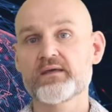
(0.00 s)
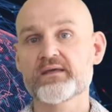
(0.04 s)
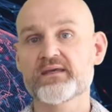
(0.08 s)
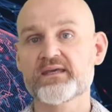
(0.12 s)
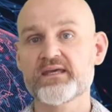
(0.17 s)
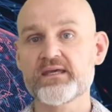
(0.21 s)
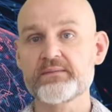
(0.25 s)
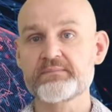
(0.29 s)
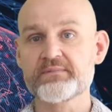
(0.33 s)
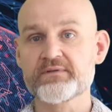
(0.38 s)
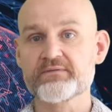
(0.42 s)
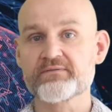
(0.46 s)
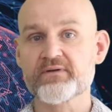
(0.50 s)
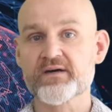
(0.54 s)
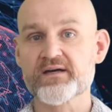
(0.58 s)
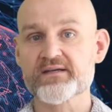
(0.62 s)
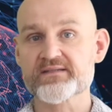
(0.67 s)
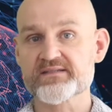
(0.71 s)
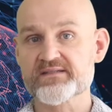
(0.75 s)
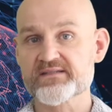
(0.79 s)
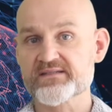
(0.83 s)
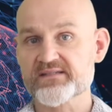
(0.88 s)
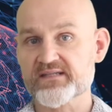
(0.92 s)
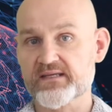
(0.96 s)
Keep
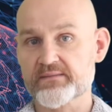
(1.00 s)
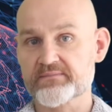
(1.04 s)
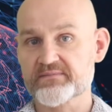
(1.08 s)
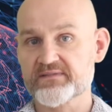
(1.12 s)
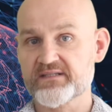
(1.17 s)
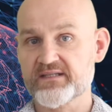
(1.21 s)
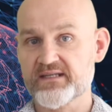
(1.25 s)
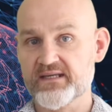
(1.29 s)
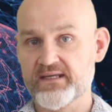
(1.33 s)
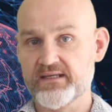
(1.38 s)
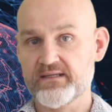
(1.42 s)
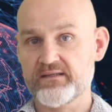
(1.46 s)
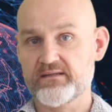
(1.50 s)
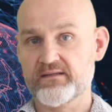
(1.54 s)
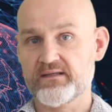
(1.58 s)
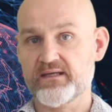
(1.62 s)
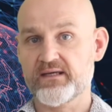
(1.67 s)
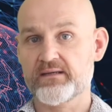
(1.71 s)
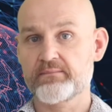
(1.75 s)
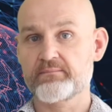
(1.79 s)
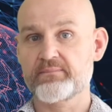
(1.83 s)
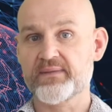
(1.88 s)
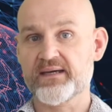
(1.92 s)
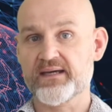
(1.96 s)
devices up to date
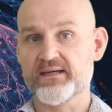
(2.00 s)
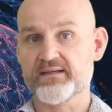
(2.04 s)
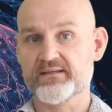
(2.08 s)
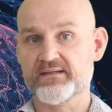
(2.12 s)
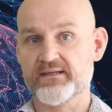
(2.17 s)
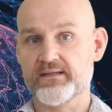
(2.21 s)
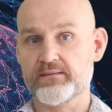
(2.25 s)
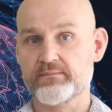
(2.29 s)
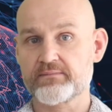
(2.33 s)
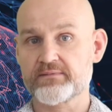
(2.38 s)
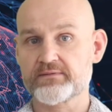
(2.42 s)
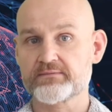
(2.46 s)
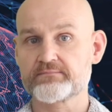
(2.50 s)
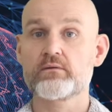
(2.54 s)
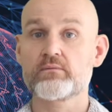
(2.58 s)
and backed up.